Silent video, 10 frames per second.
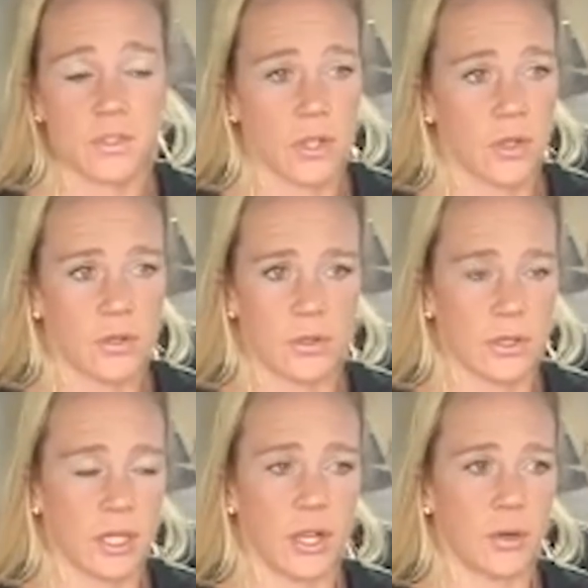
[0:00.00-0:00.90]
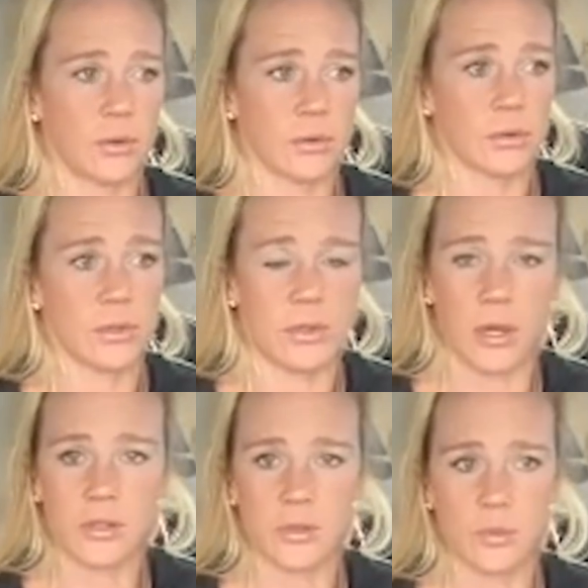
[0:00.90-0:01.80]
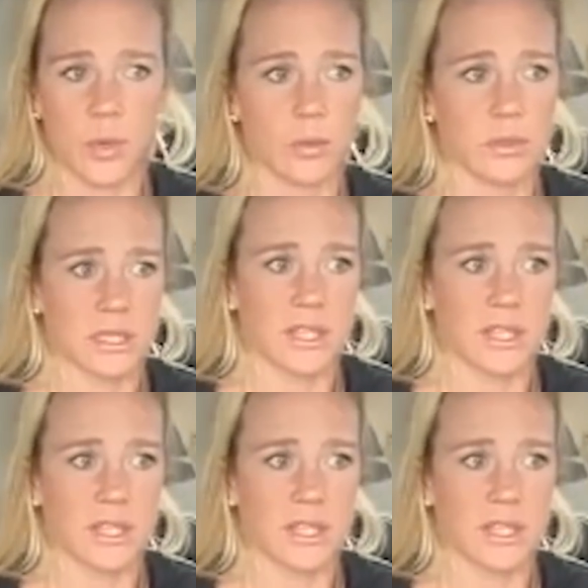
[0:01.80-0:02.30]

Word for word: So, you know, who knows what we'll